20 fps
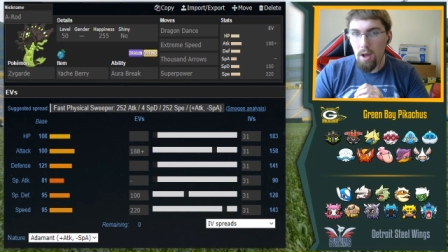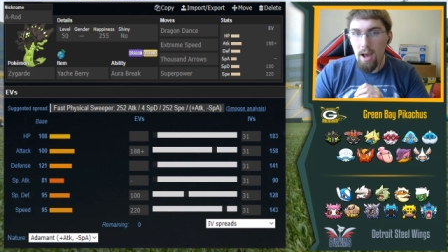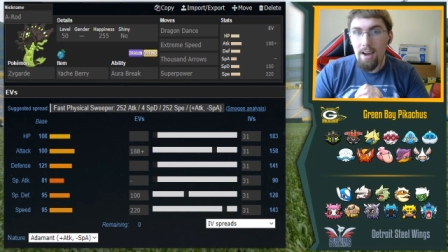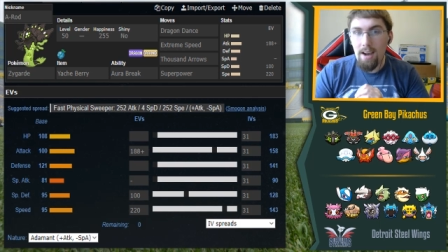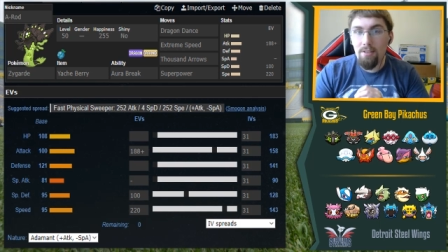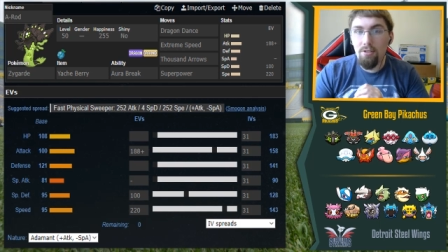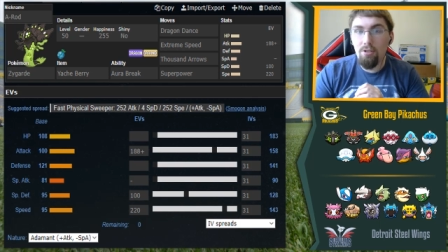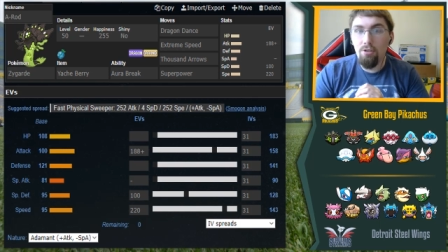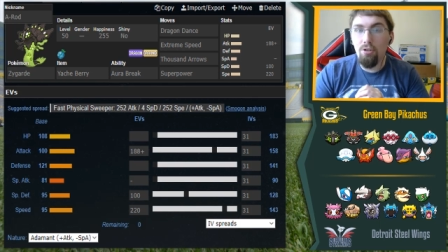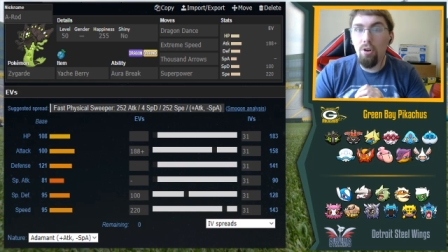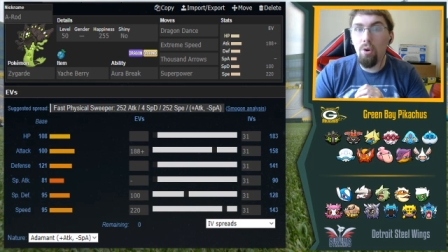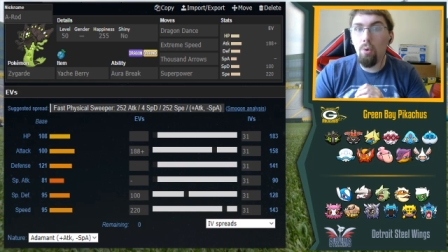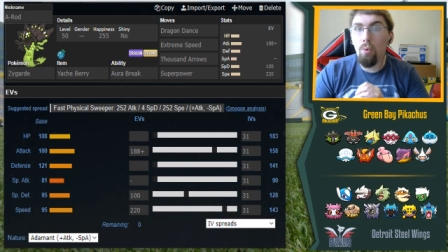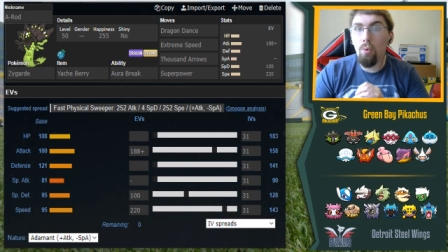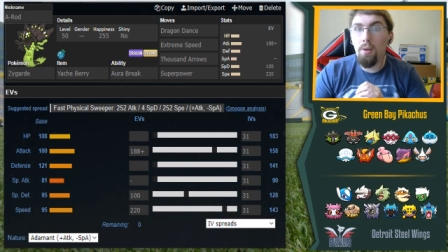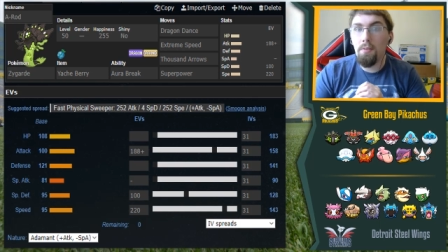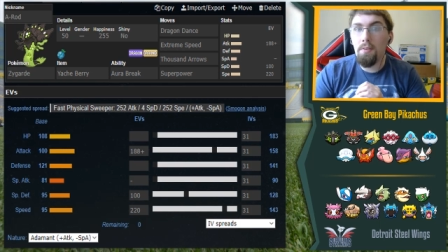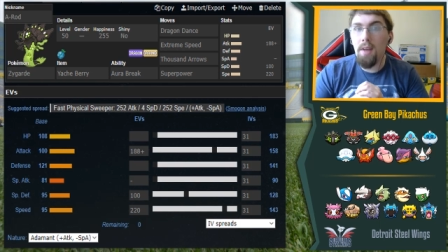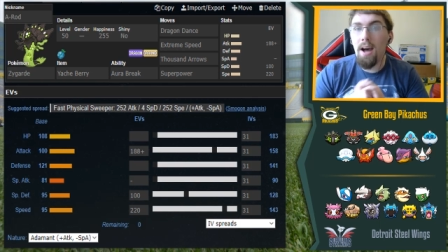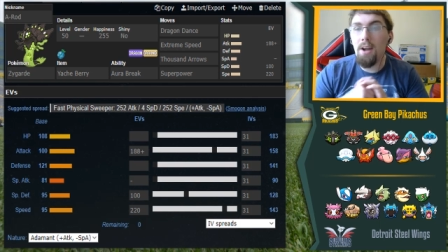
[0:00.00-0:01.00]
Excadrill
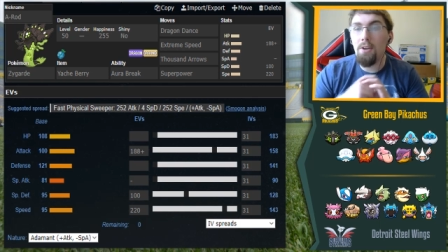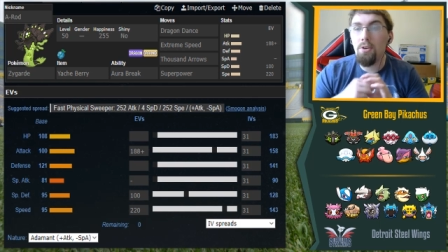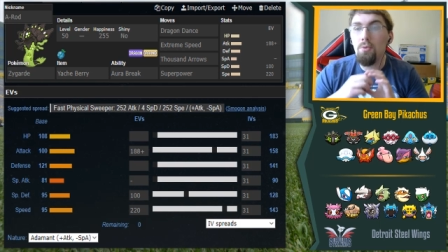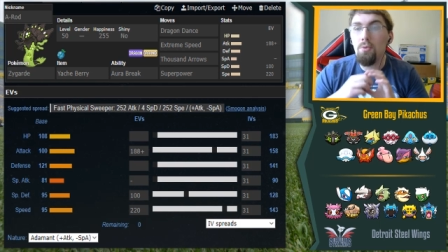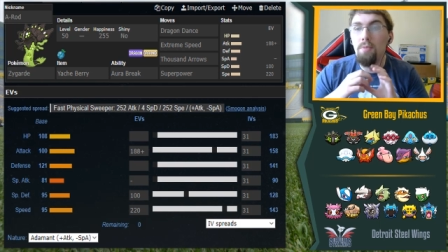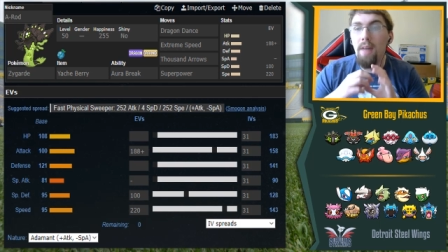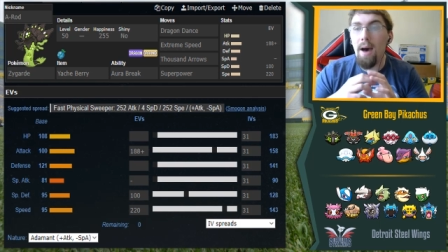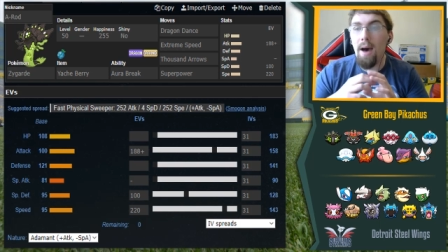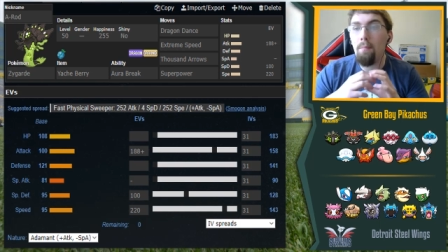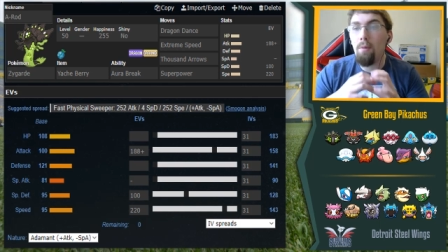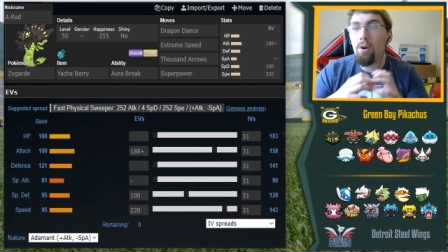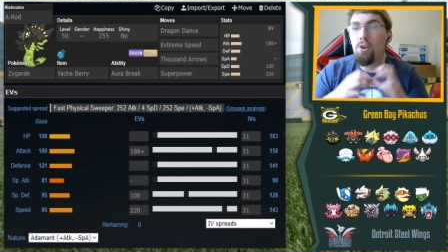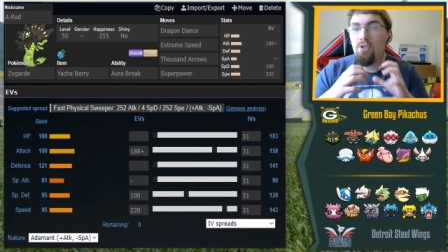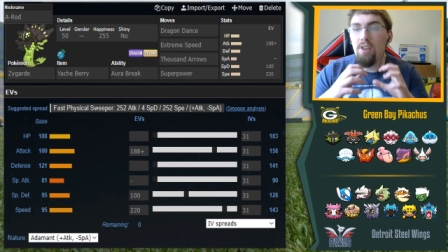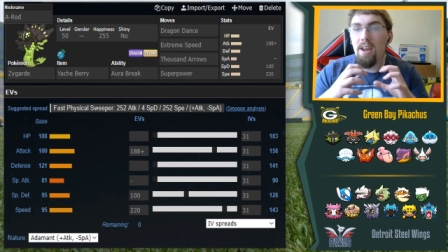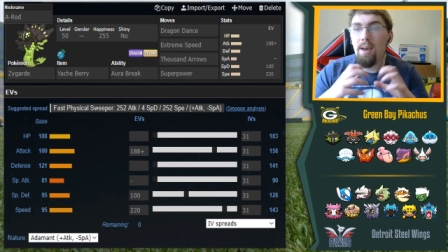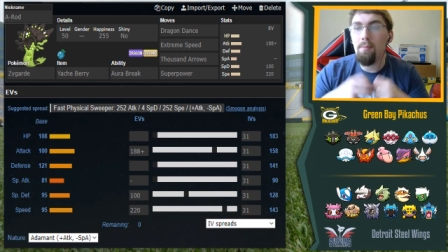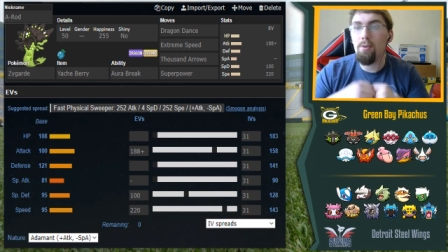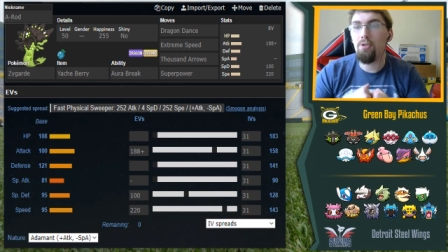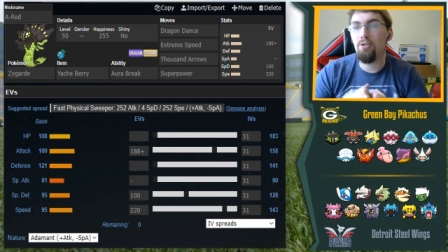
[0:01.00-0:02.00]
will not do that much
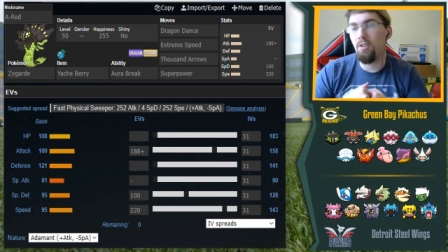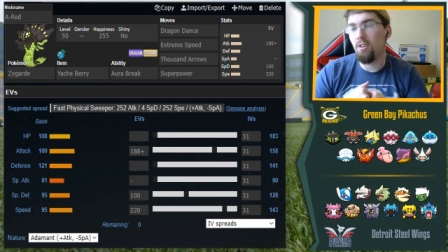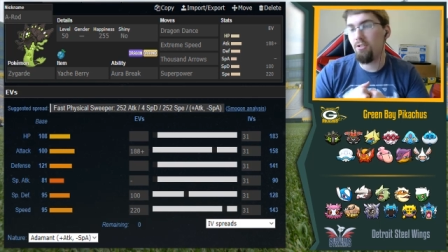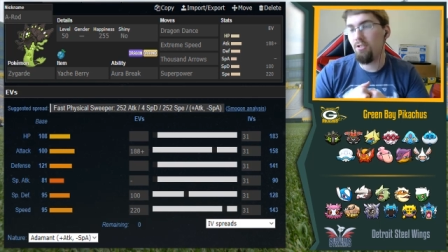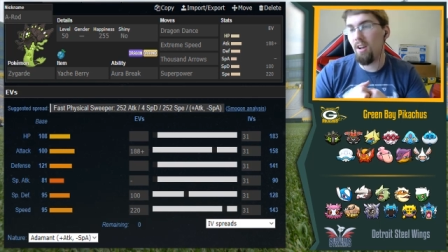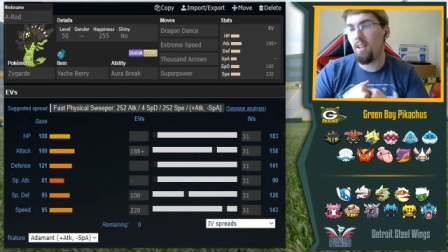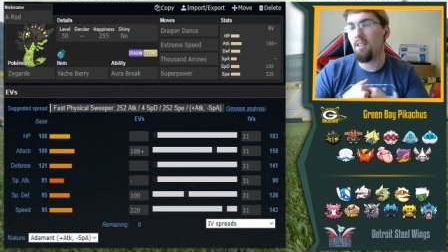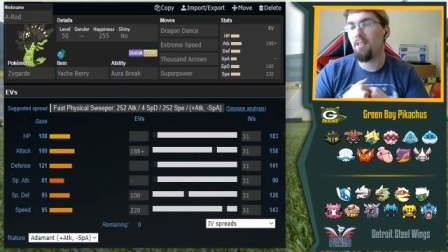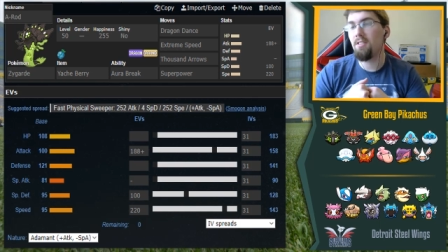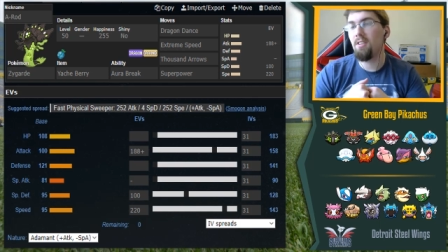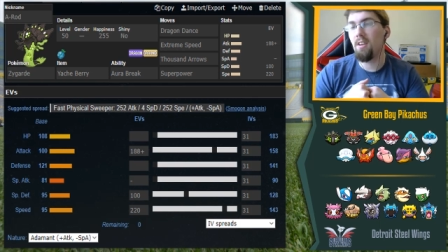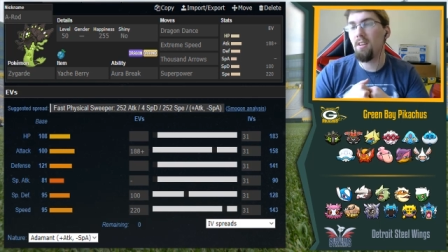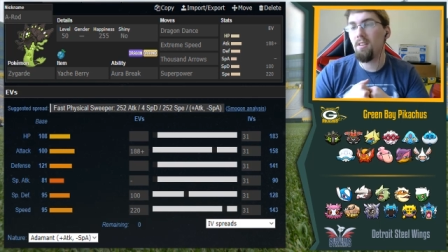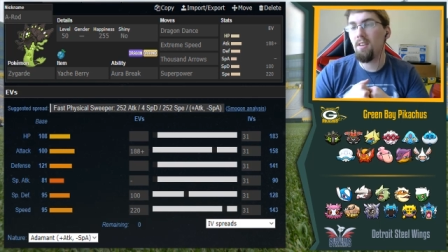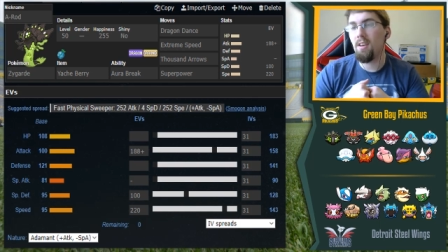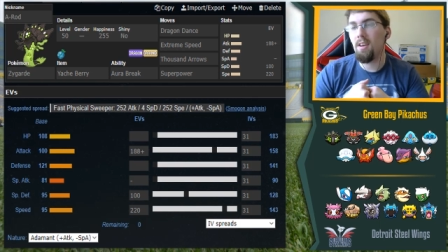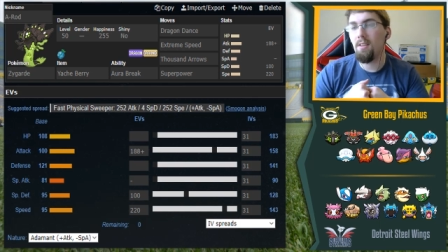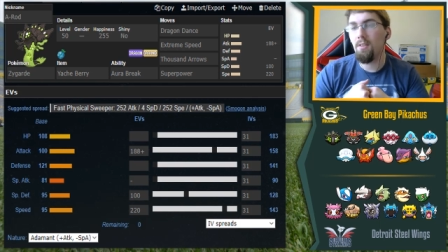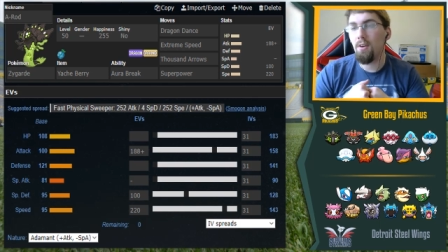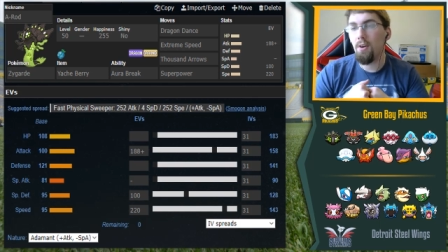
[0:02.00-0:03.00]
damage to
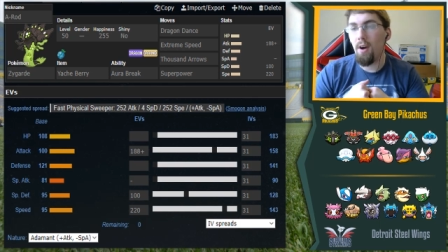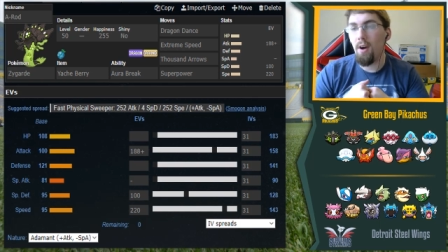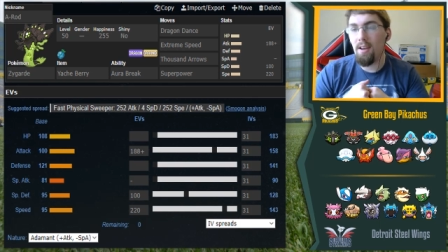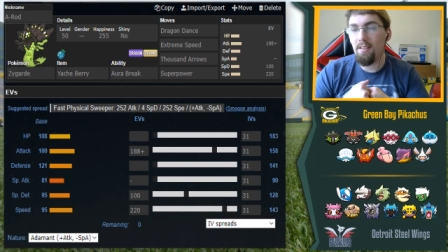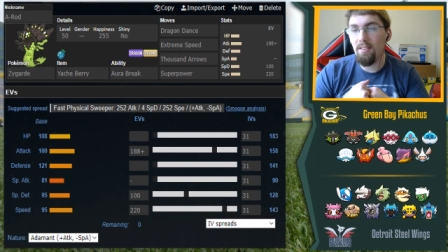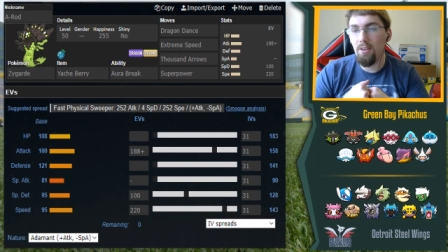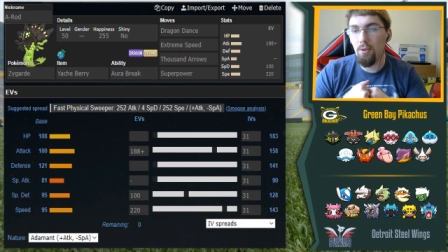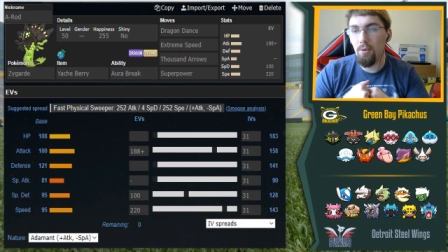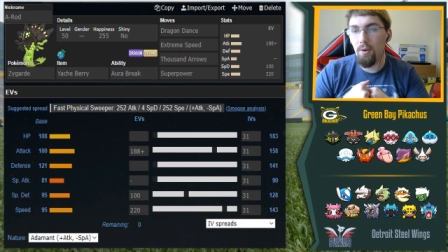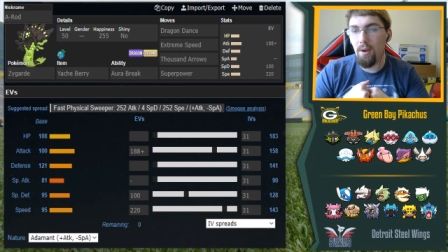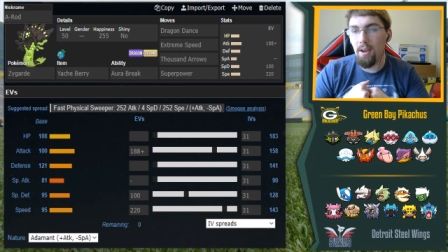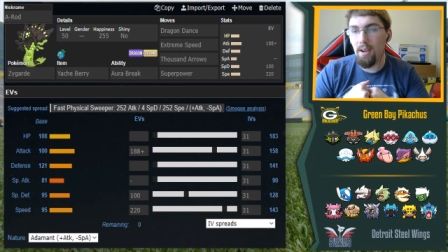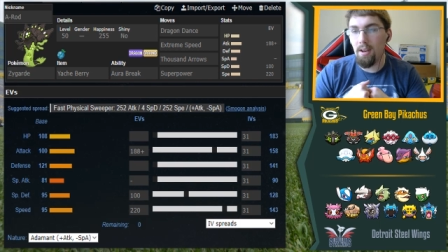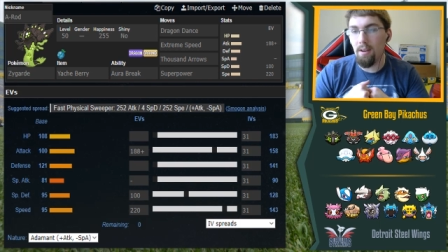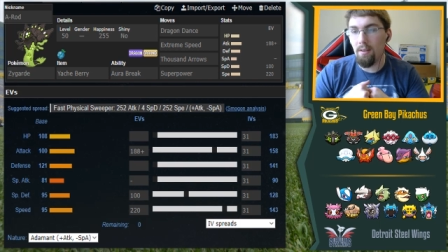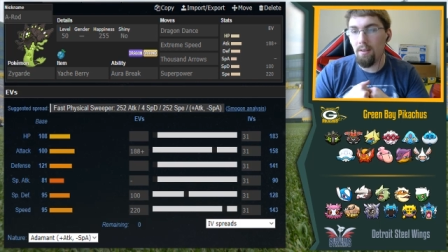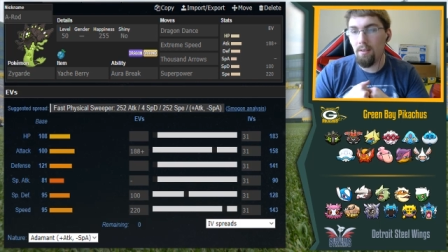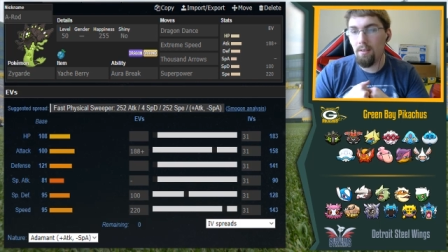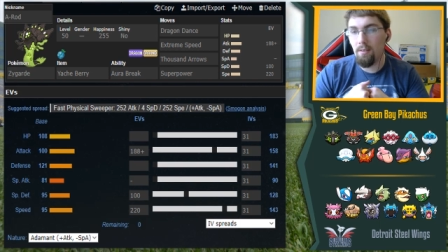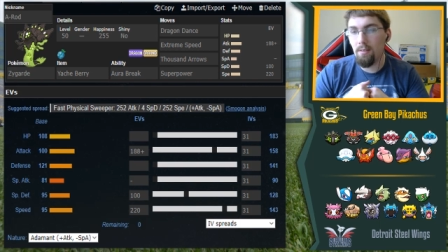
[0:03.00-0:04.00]
Jellicent in the grassy
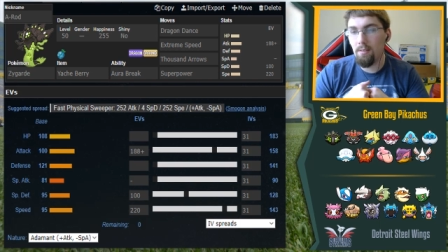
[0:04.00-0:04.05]
terrain